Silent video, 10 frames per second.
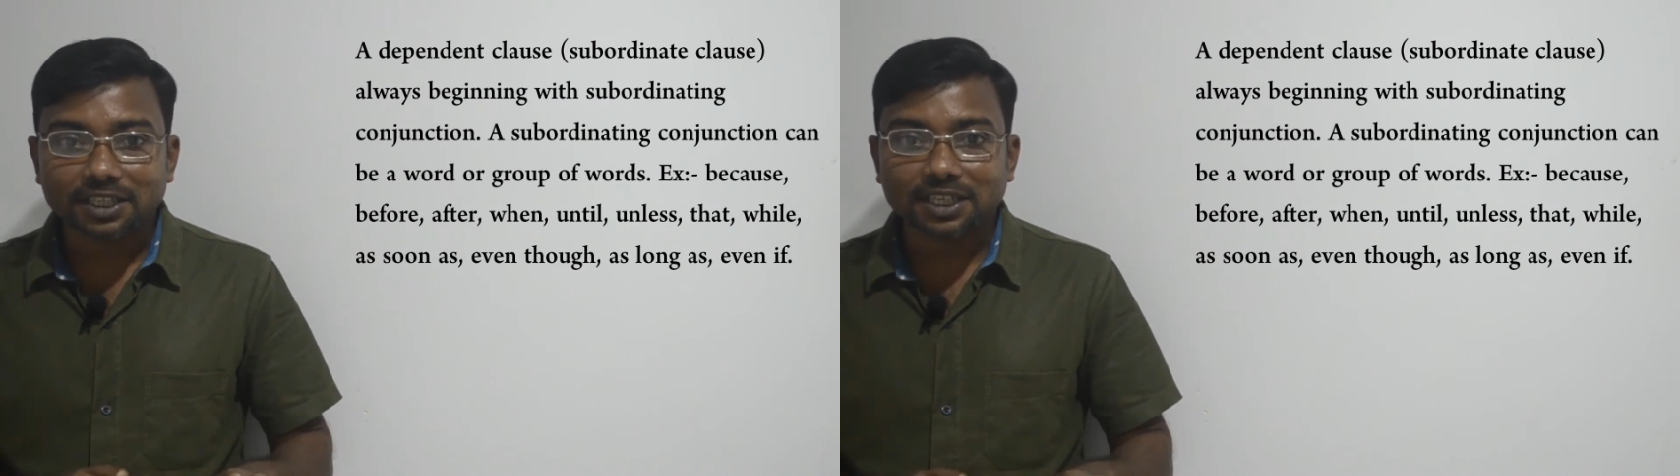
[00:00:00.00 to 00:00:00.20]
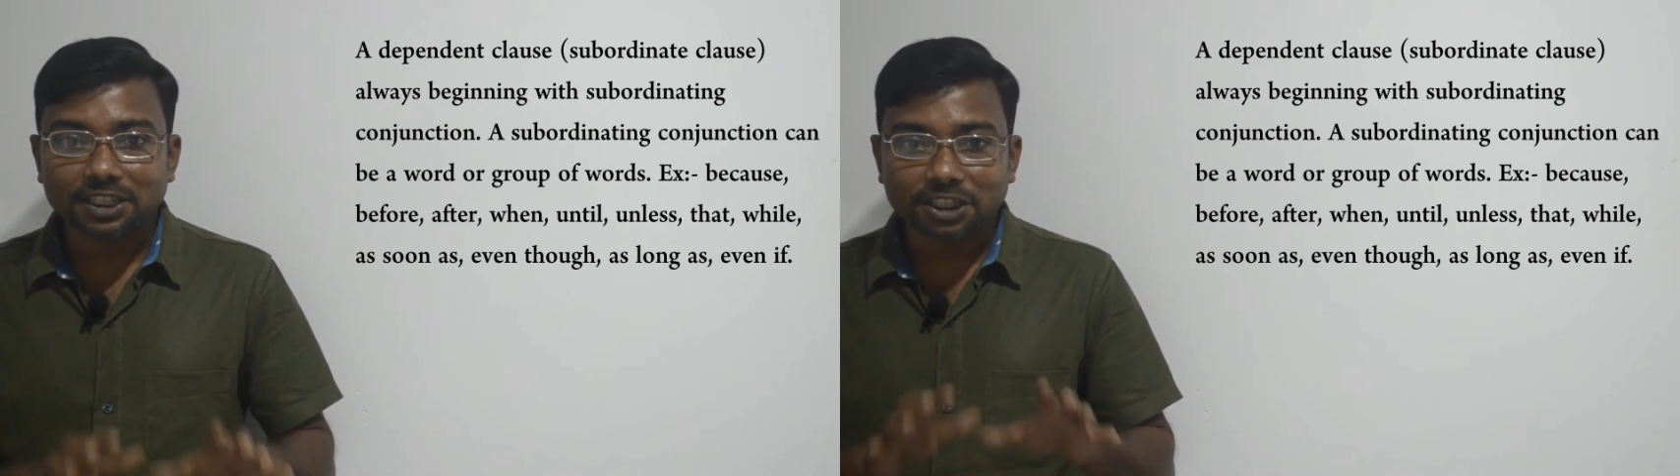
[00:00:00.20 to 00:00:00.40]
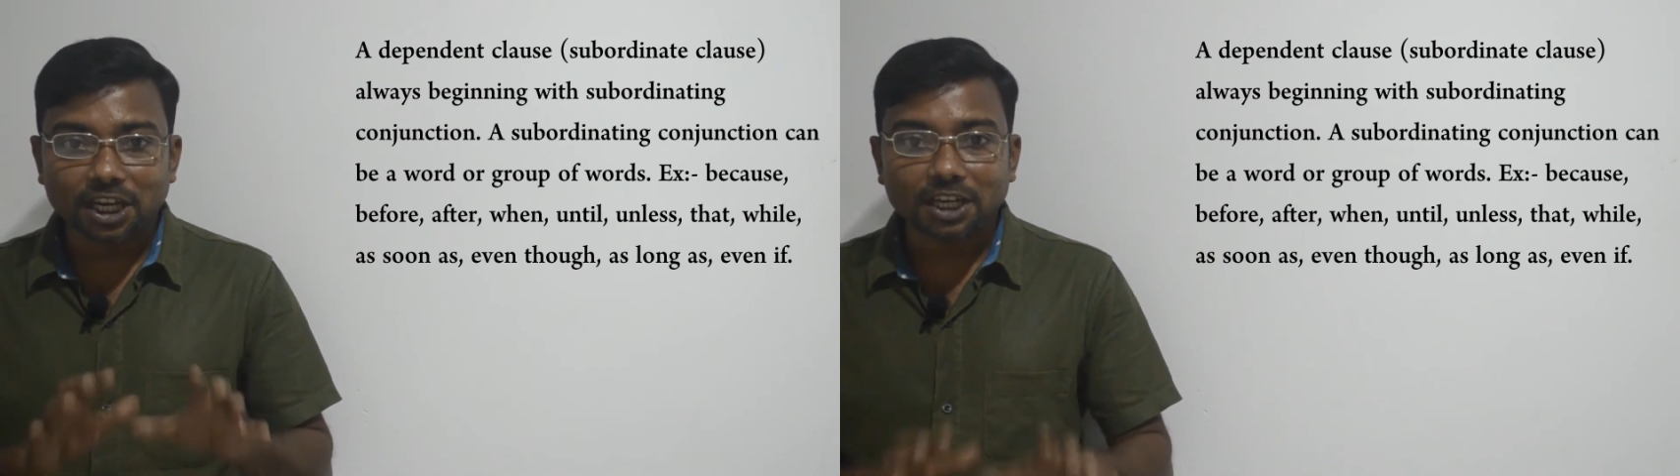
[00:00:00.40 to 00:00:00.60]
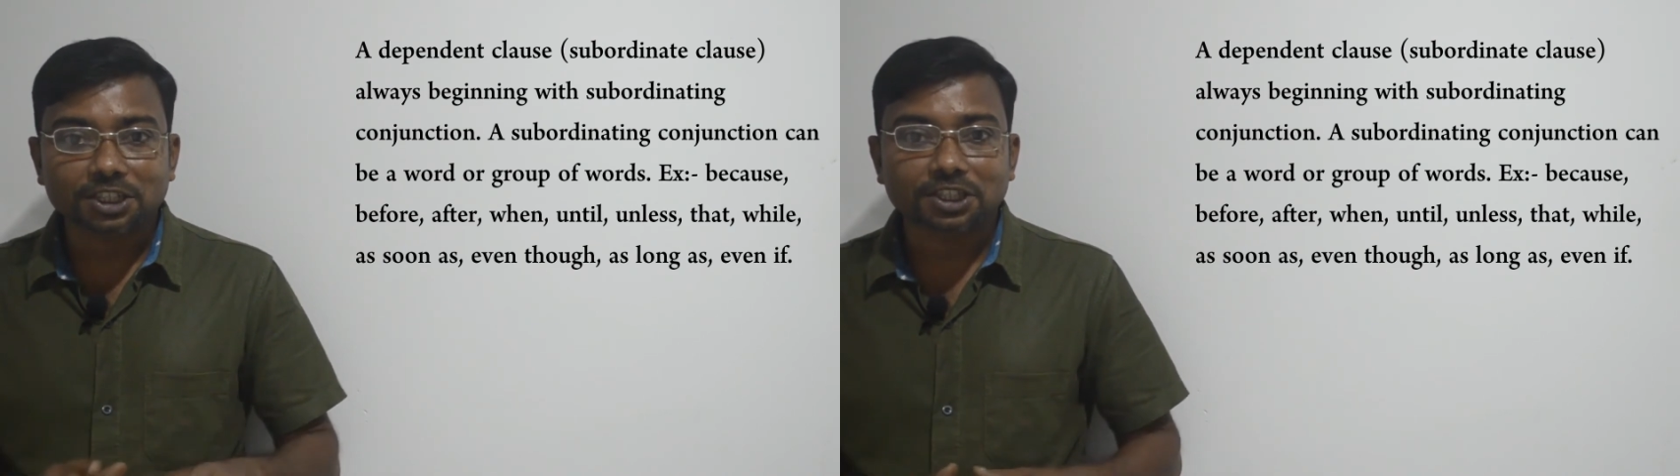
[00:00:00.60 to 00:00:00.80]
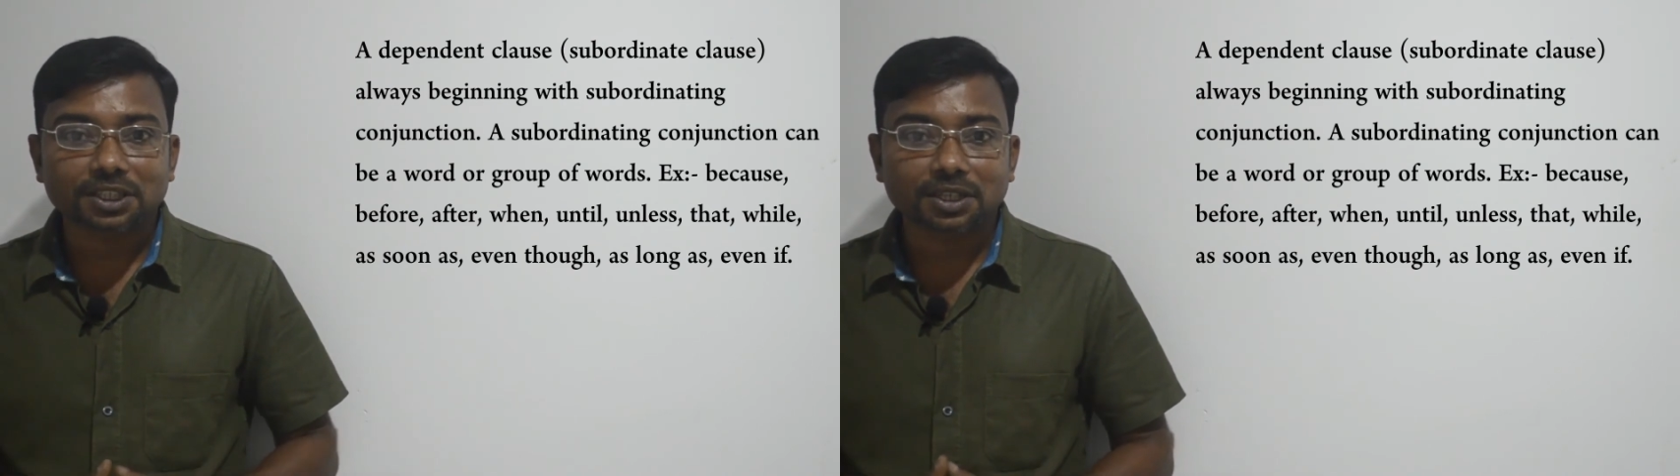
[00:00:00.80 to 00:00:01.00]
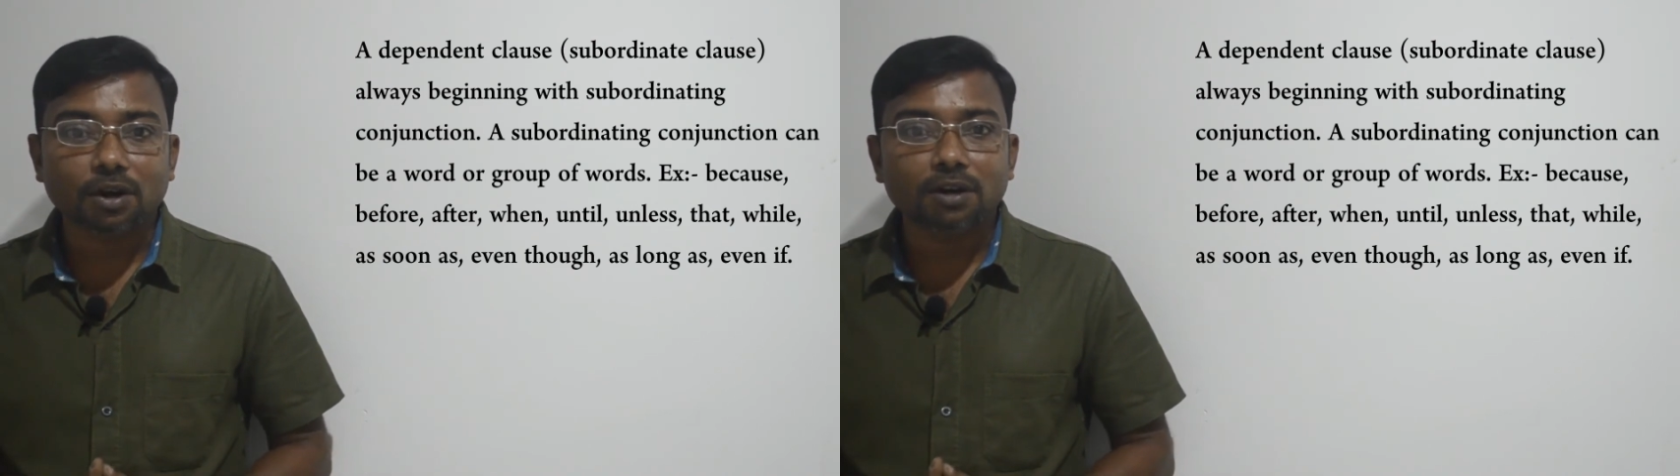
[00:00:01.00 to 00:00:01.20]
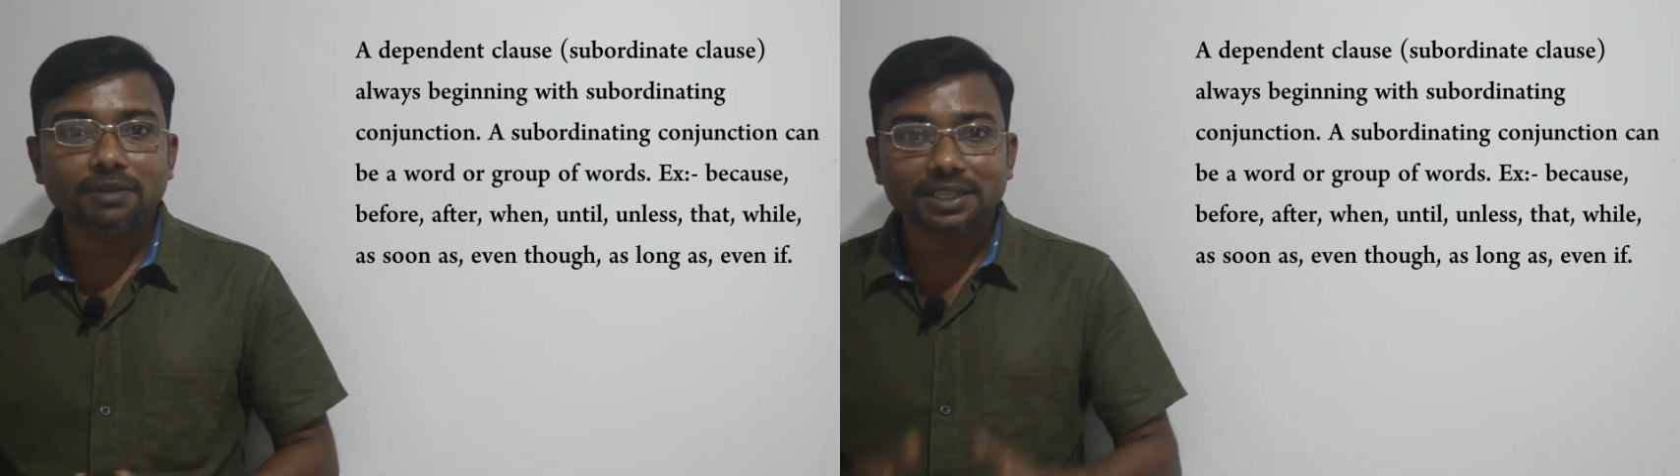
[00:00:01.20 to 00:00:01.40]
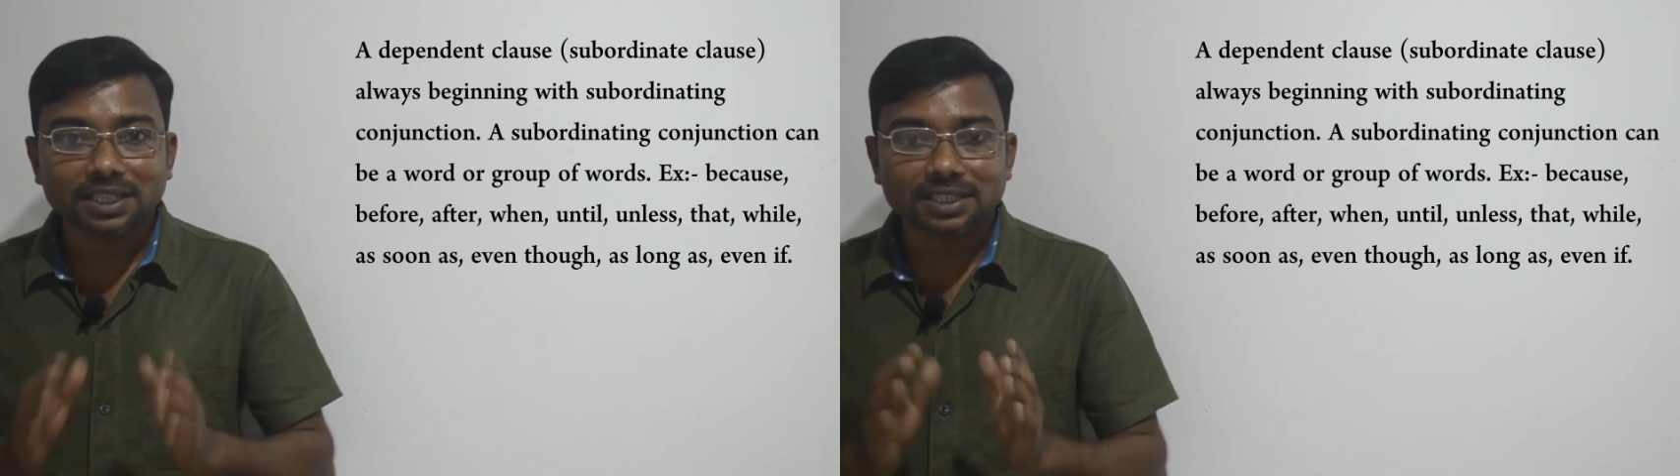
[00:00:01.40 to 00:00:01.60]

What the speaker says: conjunction always